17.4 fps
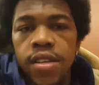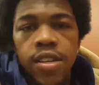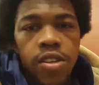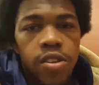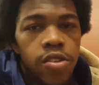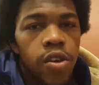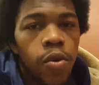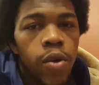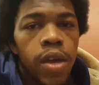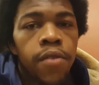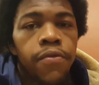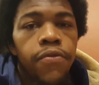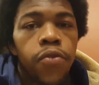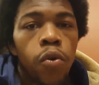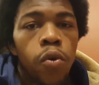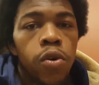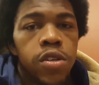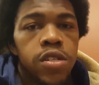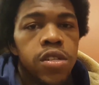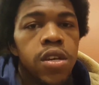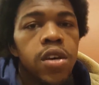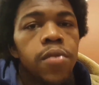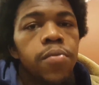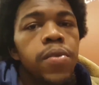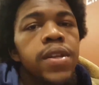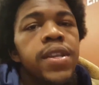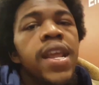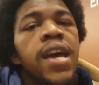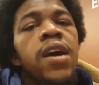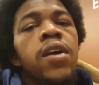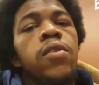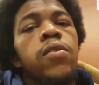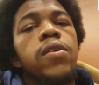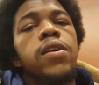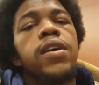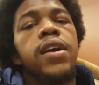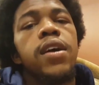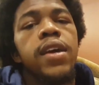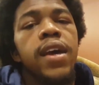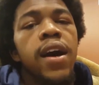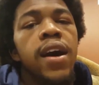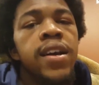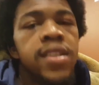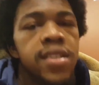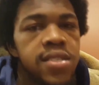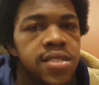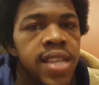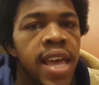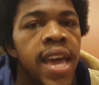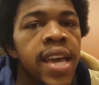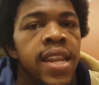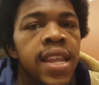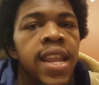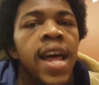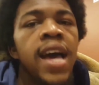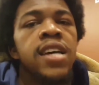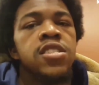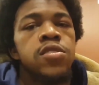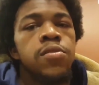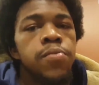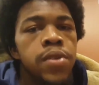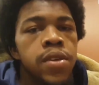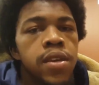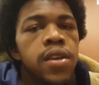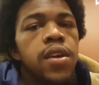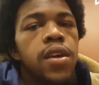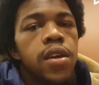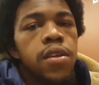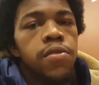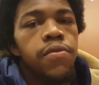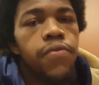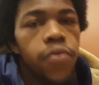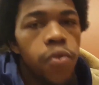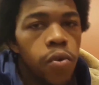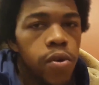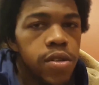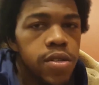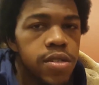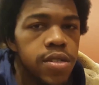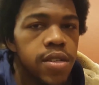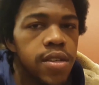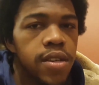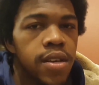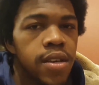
you know, enforced, but now understanding has to be enforced.